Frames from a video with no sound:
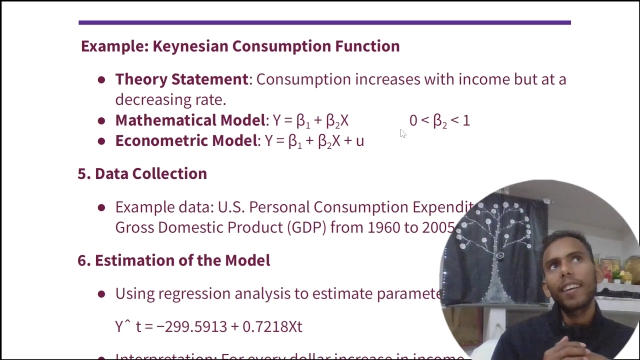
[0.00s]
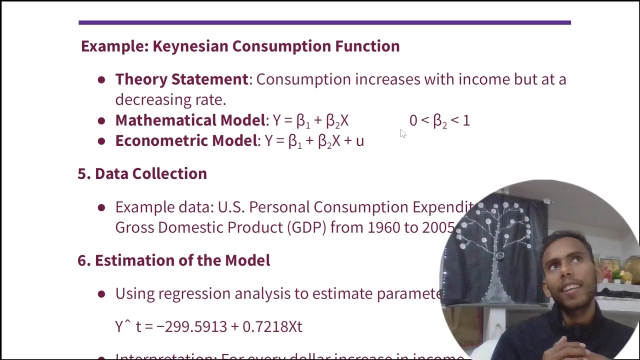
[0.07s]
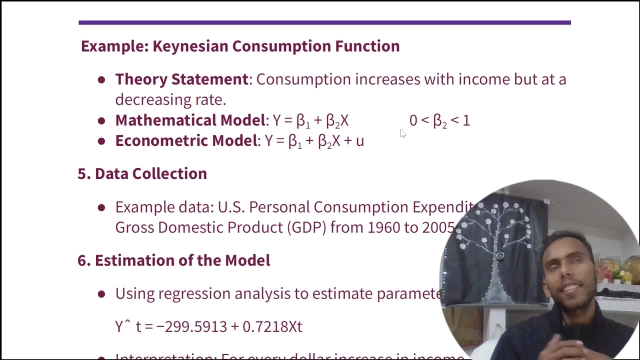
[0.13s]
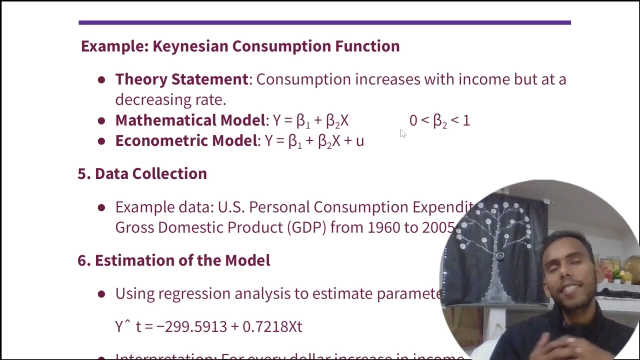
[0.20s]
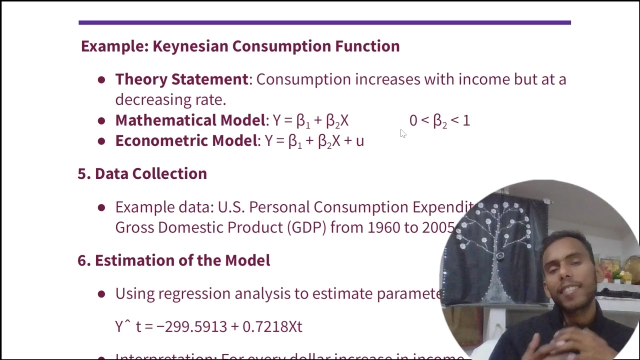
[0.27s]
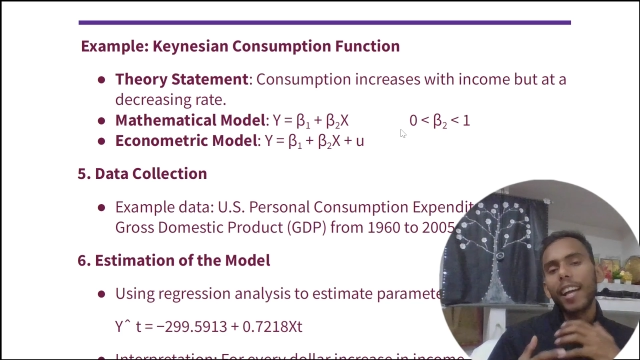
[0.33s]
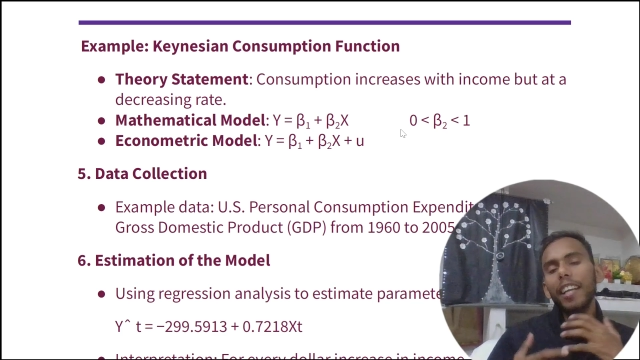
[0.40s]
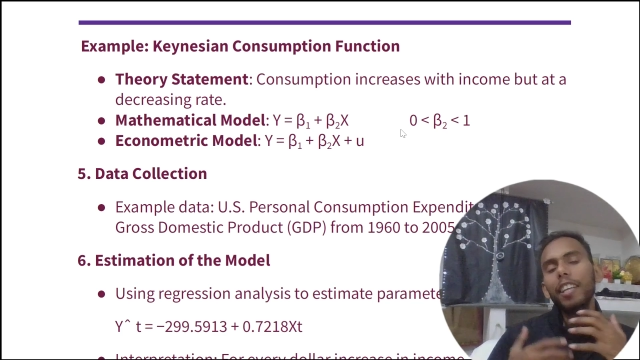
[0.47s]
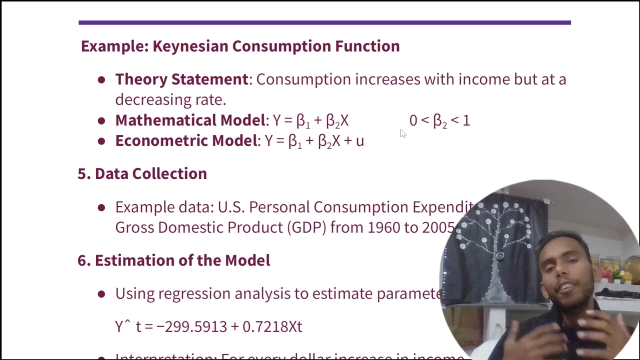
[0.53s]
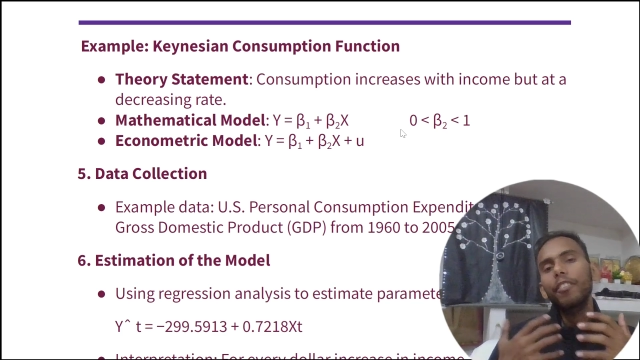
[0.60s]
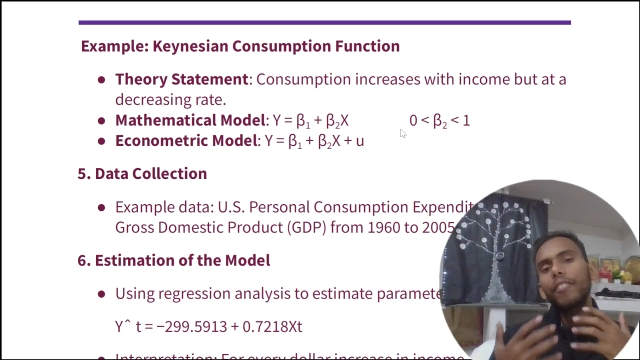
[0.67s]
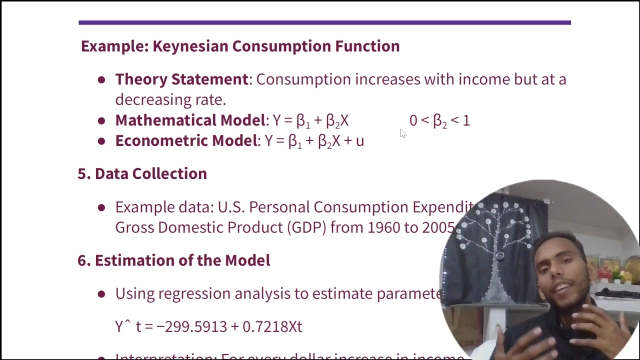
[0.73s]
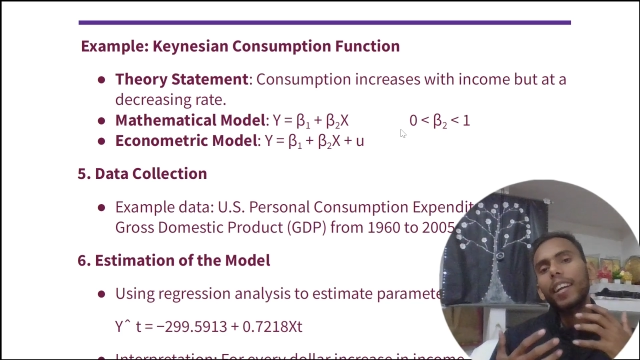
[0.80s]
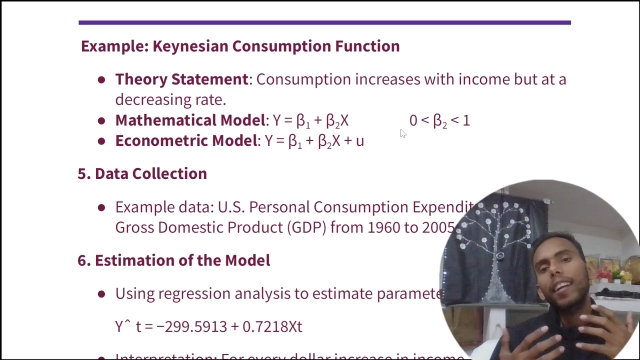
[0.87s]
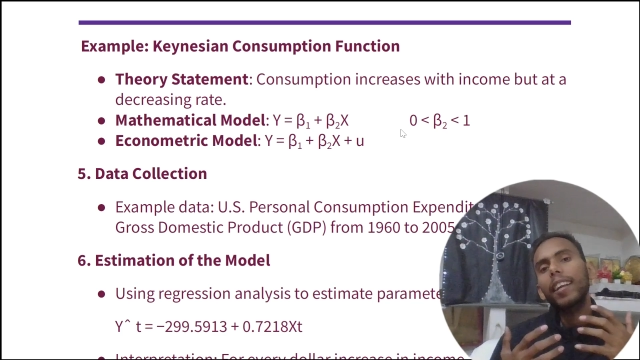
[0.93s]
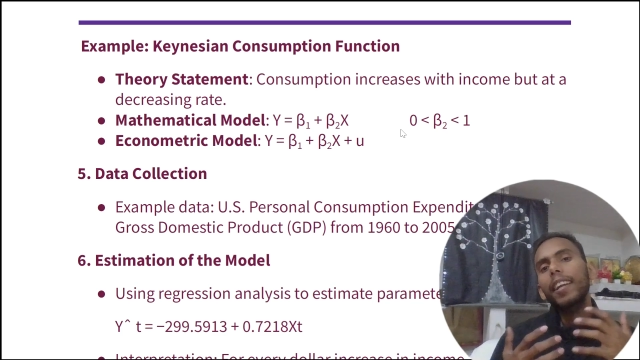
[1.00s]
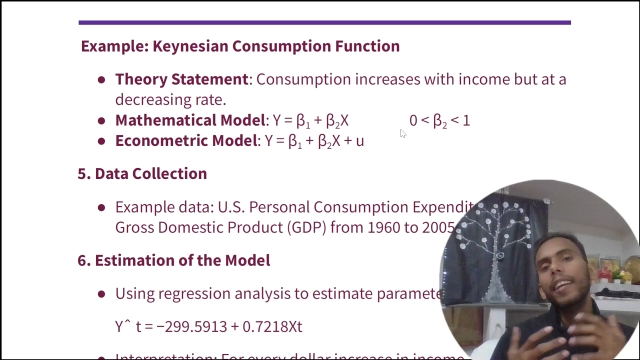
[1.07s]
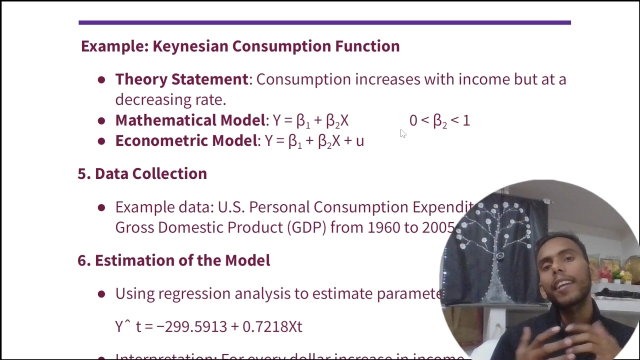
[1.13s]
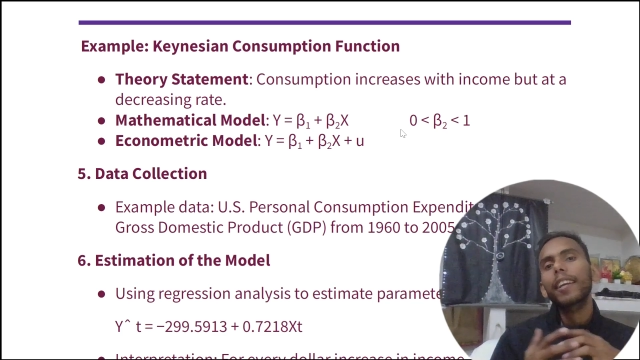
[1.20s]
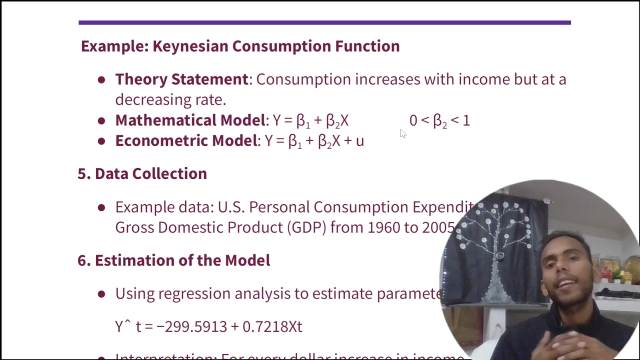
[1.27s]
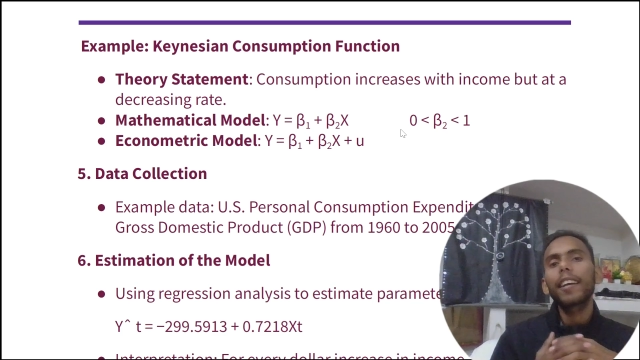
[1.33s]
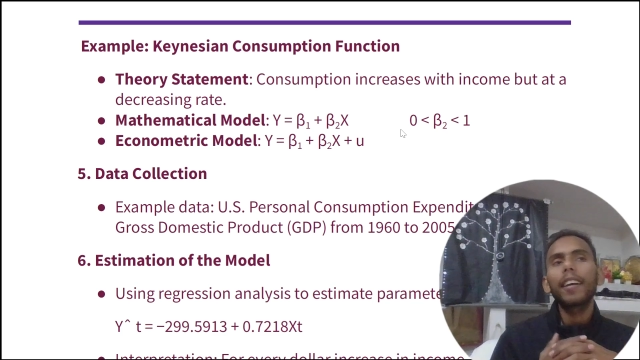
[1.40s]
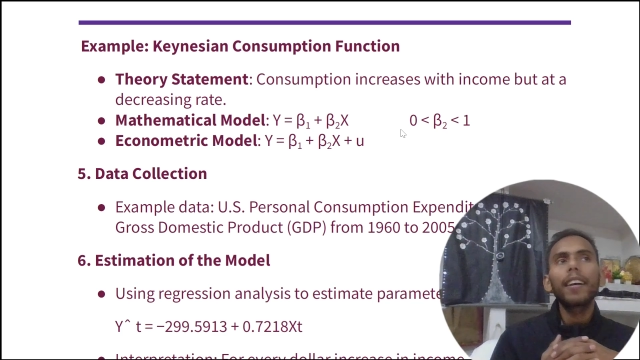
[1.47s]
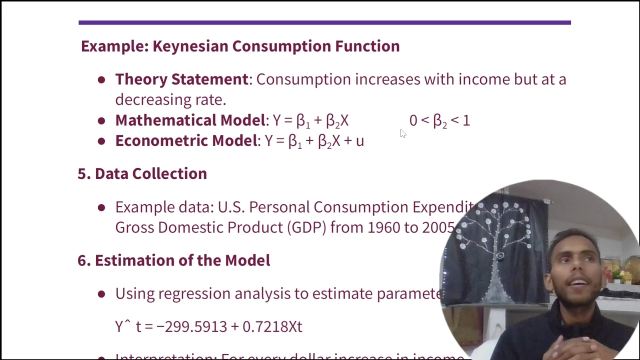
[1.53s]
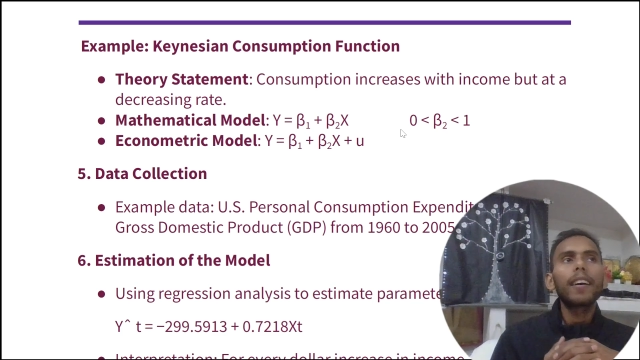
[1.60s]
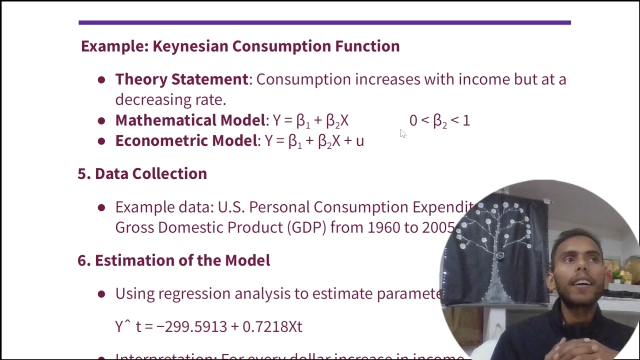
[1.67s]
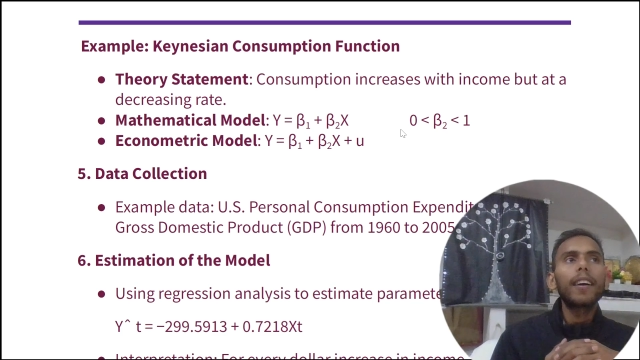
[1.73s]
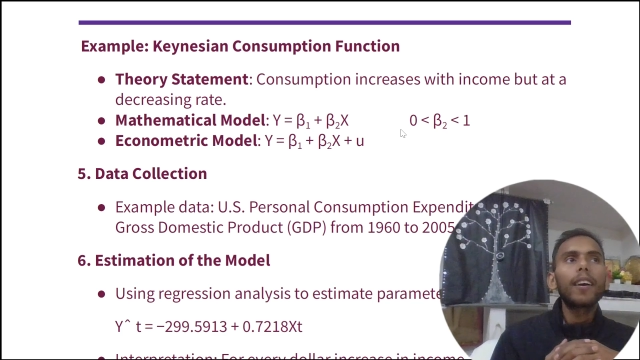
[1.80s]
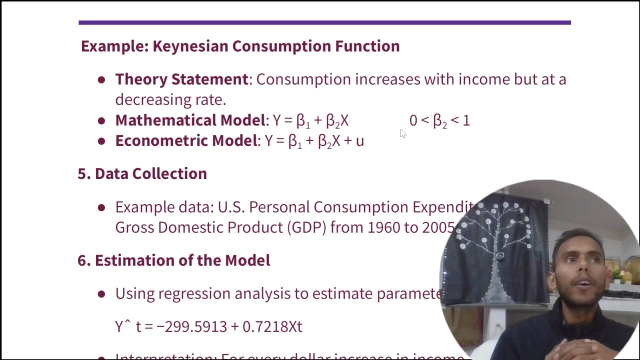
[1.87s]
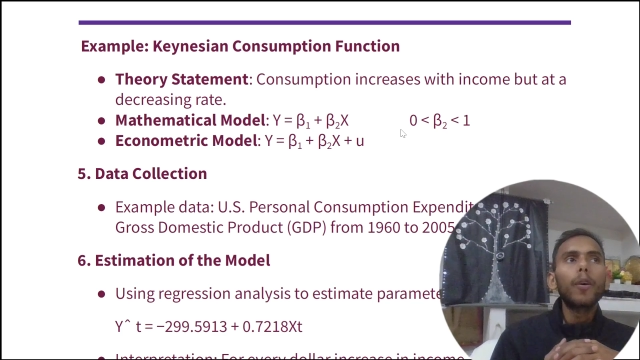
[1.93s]
scientifically
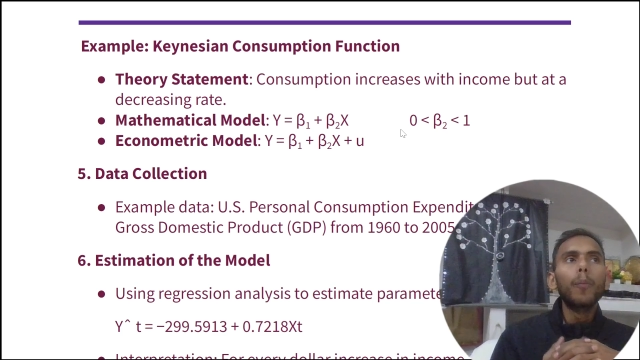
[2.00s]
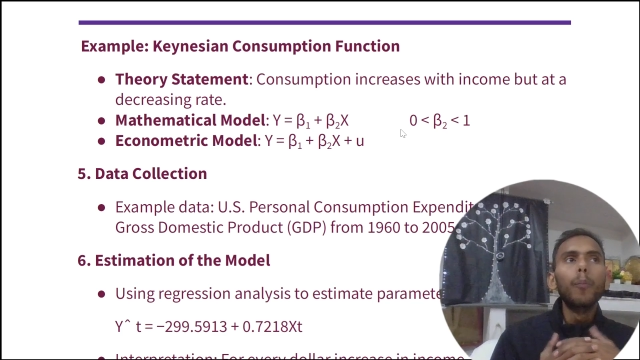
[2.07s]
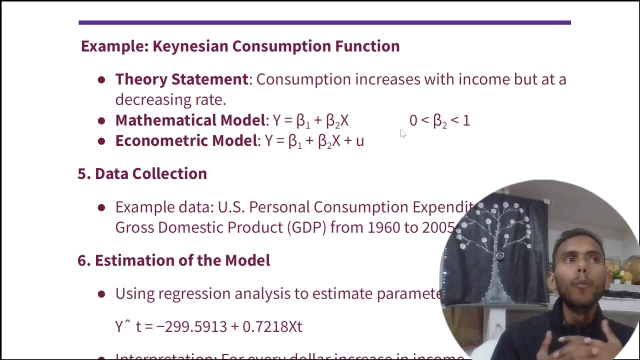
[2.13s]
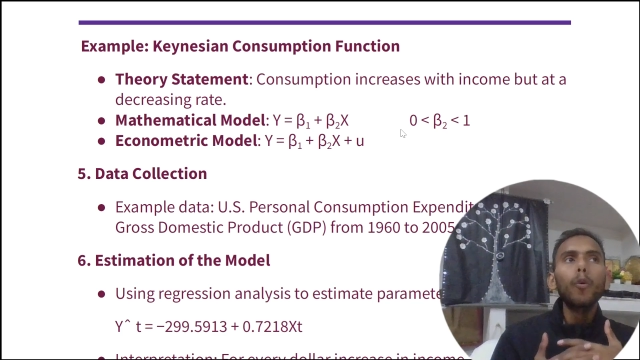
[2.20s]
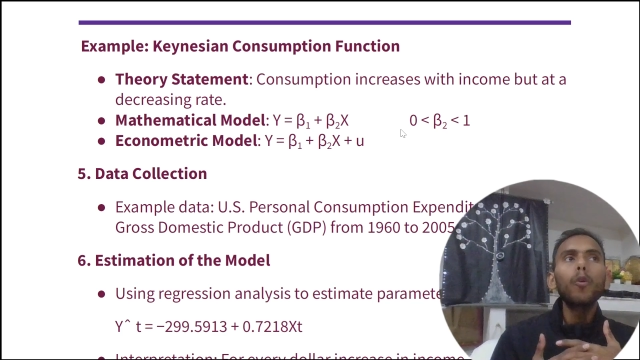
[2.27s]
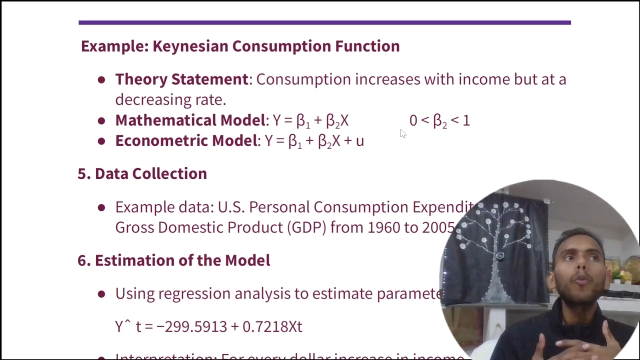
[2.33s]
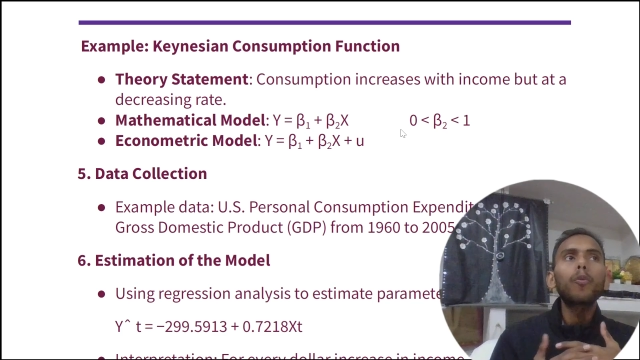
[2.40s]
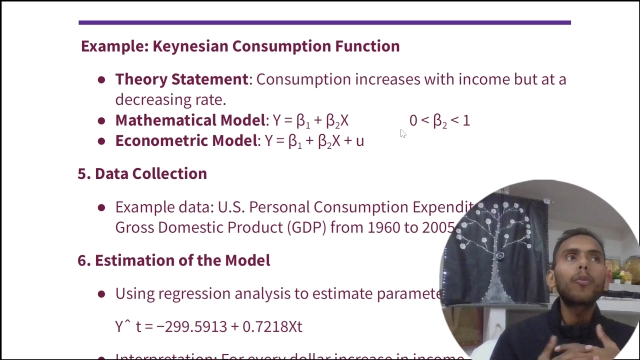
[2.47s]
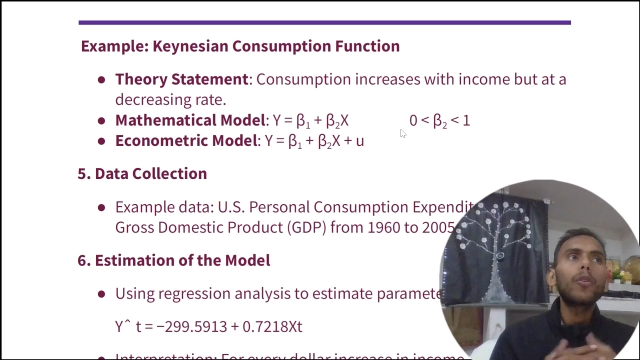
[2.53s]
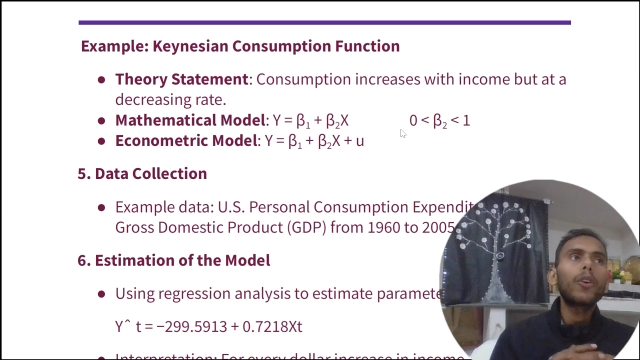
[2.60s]
move